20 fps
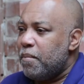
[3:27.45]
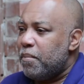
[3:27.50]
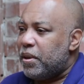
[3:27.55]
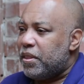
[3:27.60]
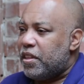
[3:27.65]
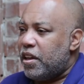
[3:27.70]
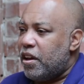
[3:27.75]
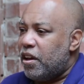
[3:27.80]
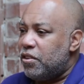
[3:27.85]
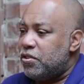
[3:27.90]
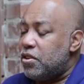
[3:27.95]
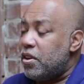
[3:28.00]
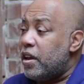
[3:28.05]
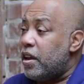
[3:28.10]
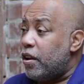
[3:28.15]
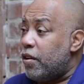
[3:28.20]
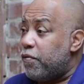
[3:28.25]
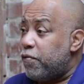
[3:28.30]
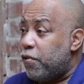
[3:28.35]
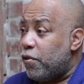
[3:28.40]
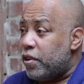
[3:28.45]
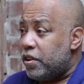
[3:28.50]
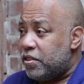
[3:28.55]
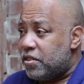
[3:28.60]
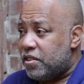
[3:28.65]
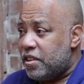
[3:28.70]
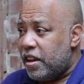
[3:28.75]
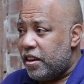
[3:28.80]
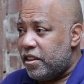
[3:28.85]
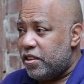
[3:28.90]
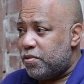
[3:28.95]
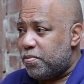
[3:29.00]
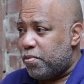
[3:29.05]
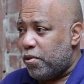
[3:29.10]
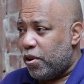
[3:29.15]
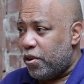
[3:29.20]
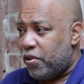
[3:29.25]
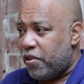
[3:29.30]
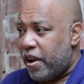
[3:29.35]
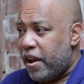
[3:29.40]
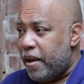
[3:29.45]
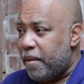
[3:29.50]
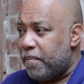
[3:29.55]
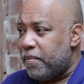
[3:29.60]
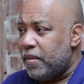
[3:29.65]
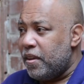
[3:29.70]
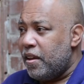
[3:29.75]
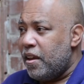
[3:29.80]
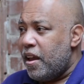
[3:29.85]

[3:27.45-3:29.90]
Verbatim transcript: but they also had a foreign studies program.